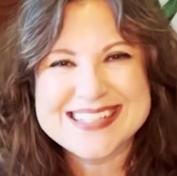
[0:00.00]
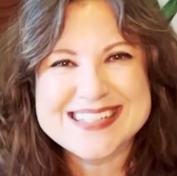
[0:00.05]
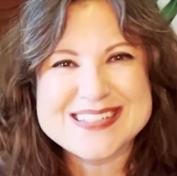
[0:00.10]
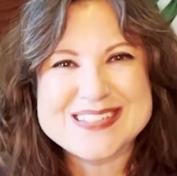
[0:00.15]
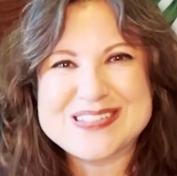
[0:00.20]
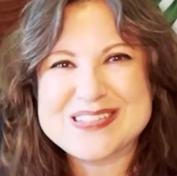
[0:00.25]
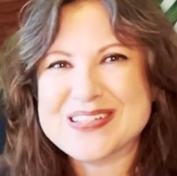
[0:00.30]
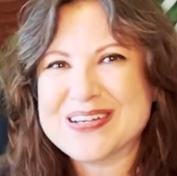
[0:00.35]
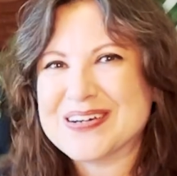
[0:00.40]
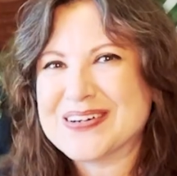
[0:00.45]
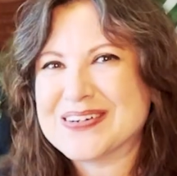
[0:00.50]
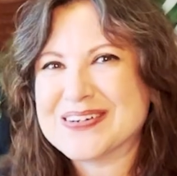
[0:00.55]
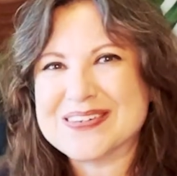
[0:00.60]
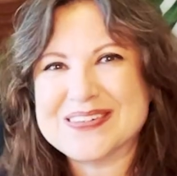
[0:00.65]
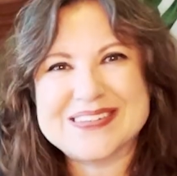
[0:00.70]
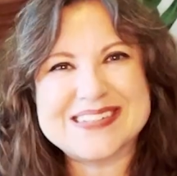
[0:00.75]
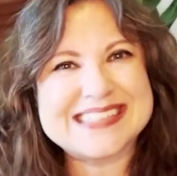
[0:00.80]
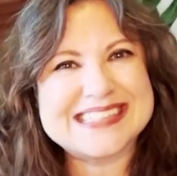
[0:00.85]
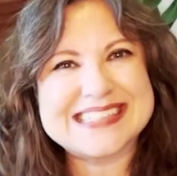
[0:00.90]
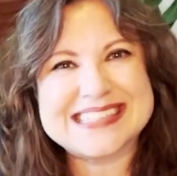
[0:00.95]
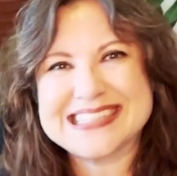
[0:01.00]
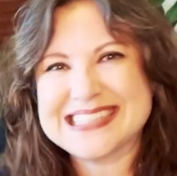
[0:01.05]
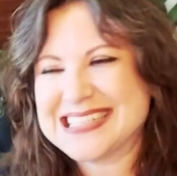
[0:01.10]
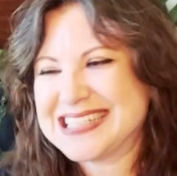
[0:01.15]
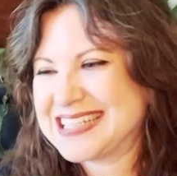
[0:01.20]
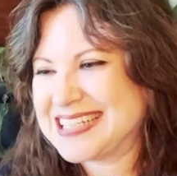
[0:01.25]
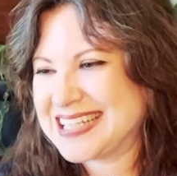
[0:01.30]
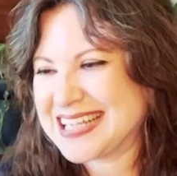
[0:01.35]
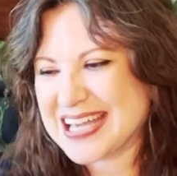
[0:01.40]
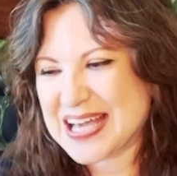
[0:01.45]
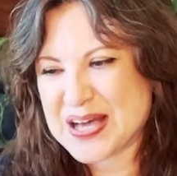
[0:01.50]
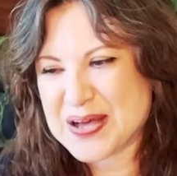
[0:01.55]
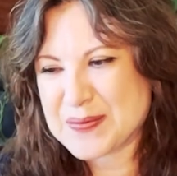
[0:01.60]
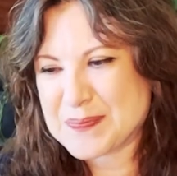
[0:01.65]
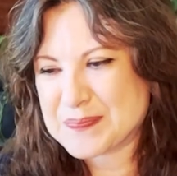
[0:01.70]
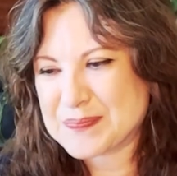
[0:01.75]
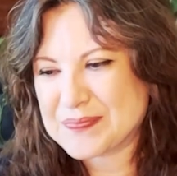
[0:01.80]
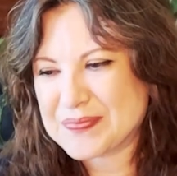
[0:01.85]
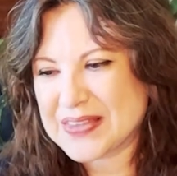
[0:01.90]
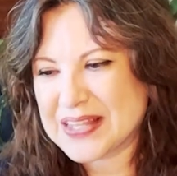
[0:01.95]
So yeah,
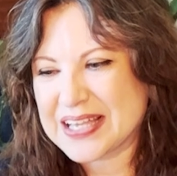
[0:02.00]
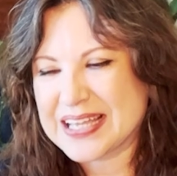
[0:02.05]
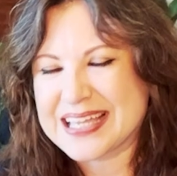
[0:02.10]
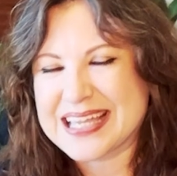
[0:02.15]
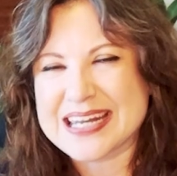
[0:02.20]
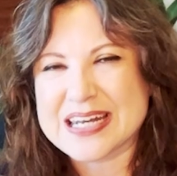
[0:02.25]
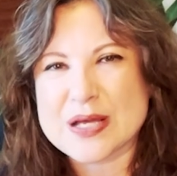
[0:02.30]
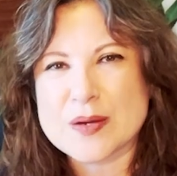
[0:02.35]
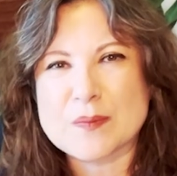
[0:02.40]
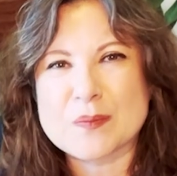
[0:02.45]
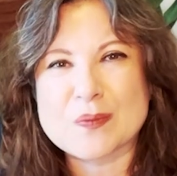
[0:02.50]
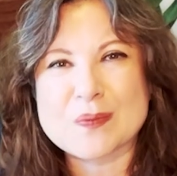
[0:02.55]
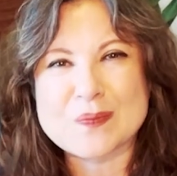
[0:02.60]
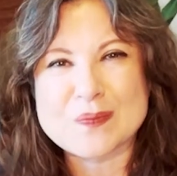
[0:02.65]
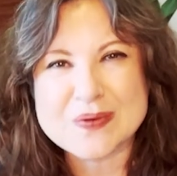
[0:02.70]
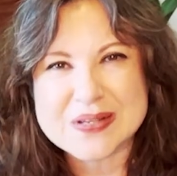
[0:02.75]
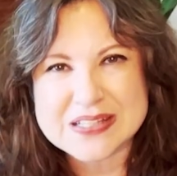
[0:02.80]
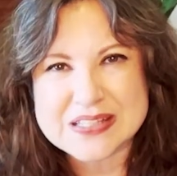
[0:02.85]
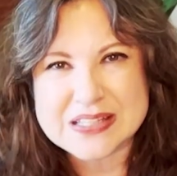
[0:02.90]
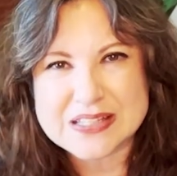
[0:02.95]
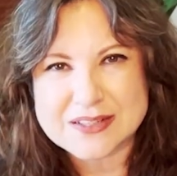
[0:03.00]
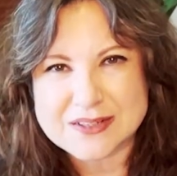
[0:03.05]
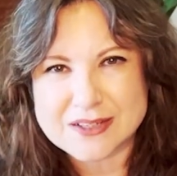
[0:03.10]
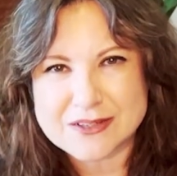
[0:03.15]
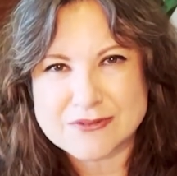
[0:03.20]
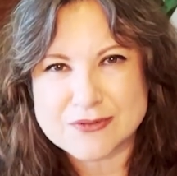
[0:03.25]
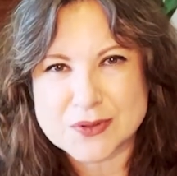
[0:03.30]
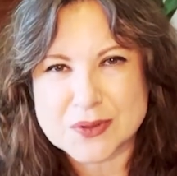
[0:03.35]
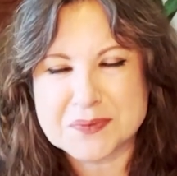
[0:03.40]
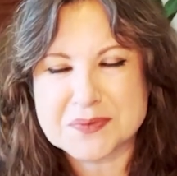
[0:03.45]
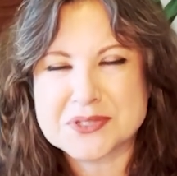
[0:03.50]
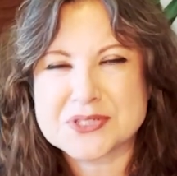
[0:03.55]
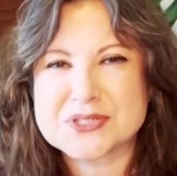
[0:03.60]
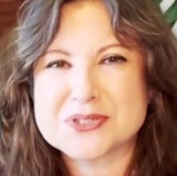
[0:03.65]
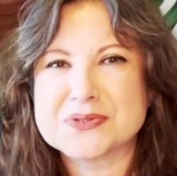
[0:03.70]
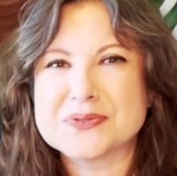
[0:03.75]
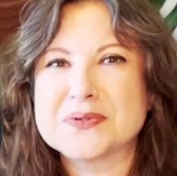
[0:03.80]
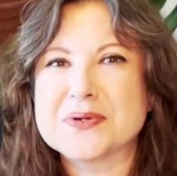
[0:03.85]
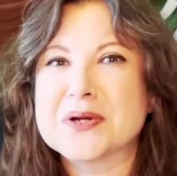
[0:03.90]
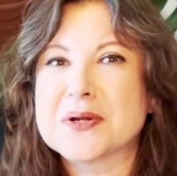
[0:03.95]
again, I'm really looking forward
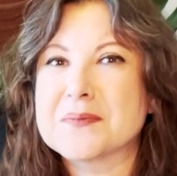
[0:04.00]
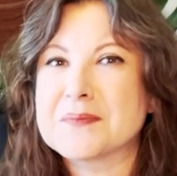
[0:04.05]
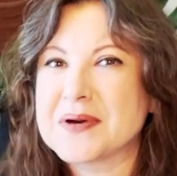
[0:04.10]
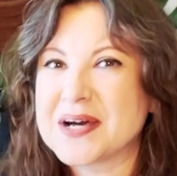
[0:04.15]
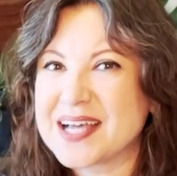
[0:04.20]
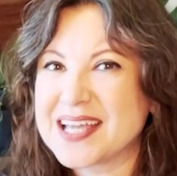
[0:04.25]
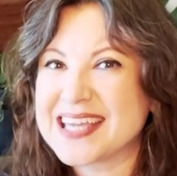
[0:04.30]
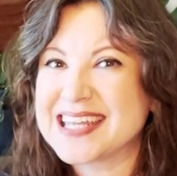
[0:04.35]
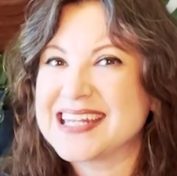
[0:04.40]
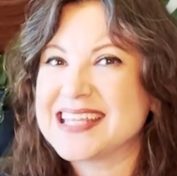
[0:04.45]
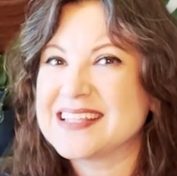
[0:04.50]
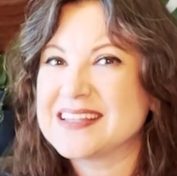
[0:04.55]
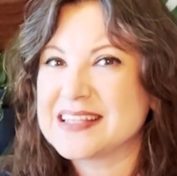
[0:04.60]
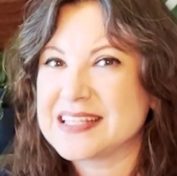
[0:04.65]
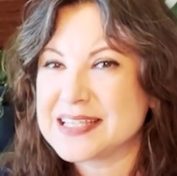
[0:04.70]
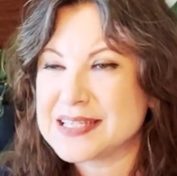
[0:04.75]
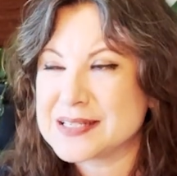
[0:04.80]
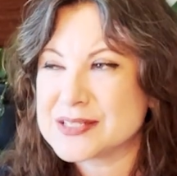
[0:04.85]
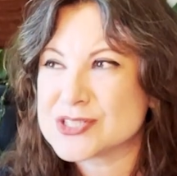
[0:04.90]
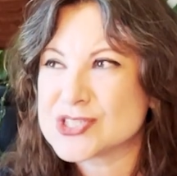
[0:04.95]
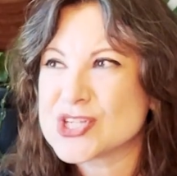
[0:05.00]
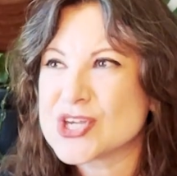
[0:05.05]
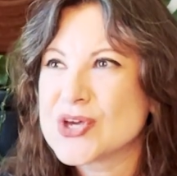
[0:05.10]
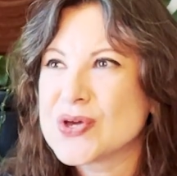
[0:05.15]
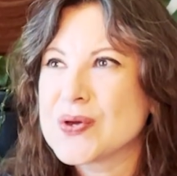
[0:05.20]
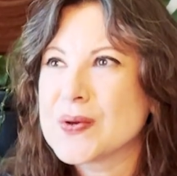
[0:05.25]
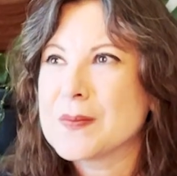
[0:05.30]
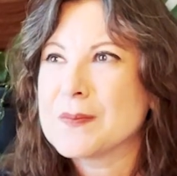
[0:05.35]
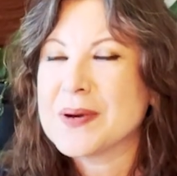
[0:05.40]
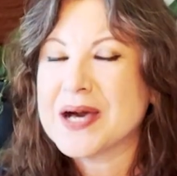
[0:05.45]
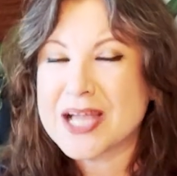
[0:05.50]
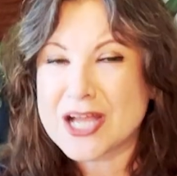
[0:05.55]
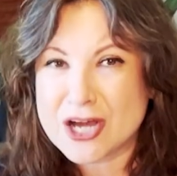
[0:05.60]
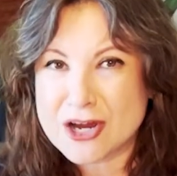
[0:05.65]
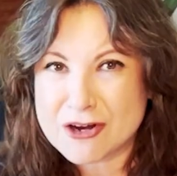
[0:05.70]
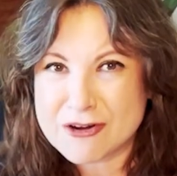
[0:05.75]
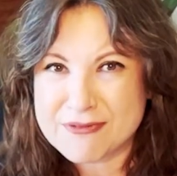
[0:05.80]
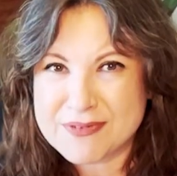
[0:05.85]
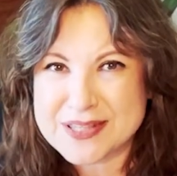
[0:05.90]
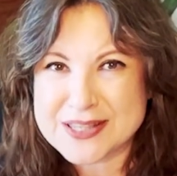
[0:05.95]
to Hermione Lee's
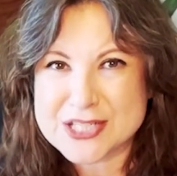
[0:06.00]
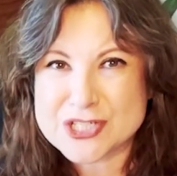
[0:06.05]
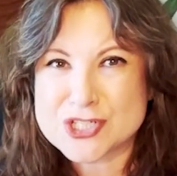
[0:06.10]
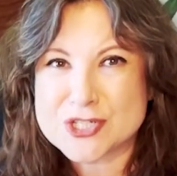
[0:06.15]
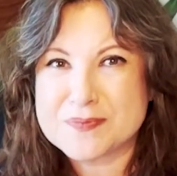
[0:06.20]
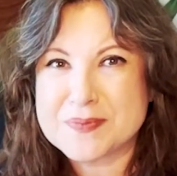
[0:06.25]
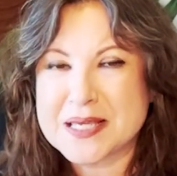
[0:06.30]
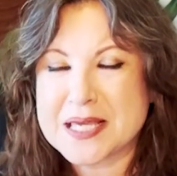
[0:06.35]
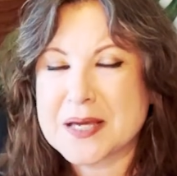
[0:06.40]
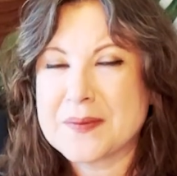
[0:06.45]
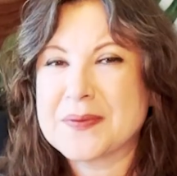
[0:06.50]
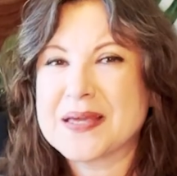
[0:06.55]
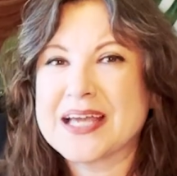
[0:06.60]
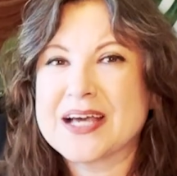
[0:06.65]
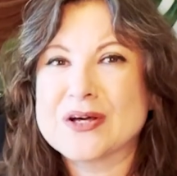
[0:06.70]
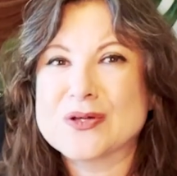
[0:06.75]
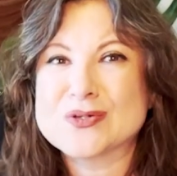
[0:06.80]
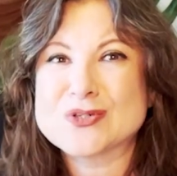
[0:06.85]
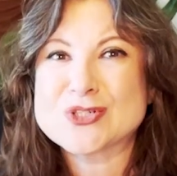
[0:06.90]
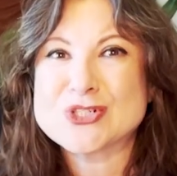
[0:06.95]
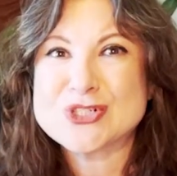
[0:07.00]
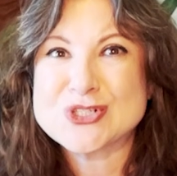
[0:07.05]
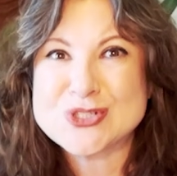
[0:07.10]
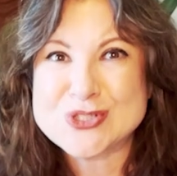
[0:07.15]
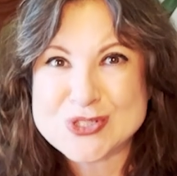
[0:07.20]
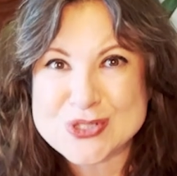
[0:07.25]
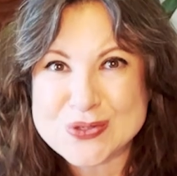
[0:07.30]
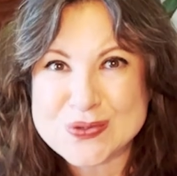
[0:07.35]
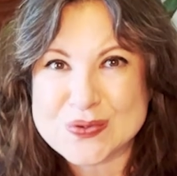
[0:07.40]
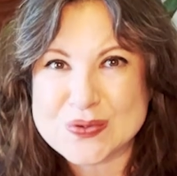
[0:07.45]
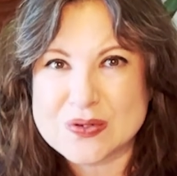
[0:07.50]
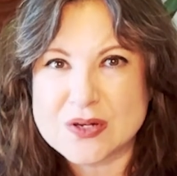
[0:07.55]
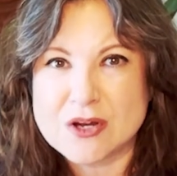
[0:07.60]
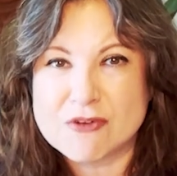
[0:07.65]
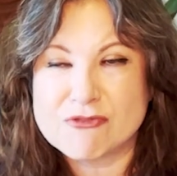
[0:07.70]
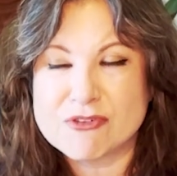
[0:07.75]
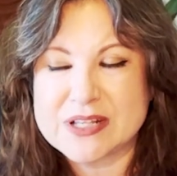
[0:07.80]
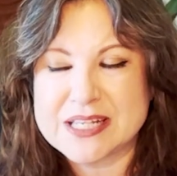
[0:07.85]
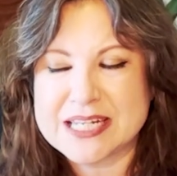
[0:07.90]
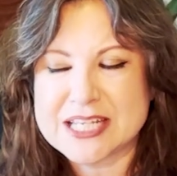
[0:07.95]
biography that should be coming out soon,
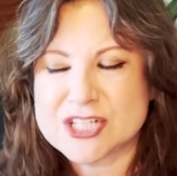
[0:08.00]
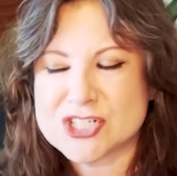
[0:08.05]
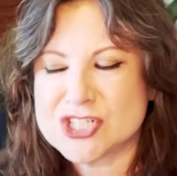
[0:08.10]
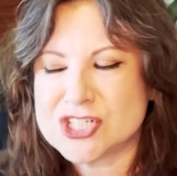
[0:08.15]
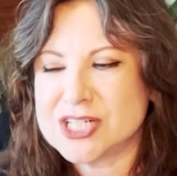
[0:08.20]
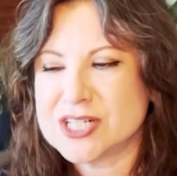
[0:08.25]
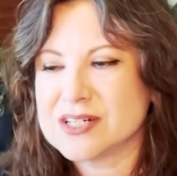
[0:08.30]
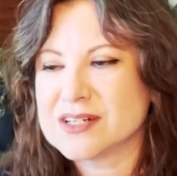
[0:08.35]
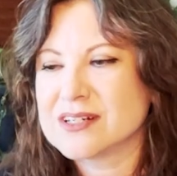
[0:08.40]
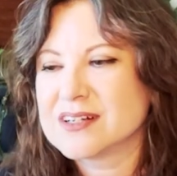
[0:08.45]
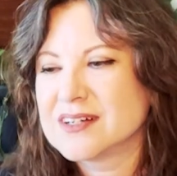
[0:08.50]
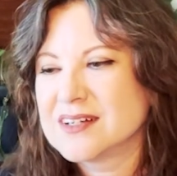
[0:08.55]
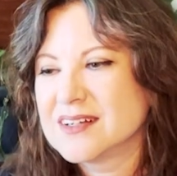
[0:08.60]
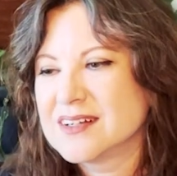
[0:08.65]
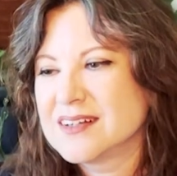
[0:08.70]
hopefully next year.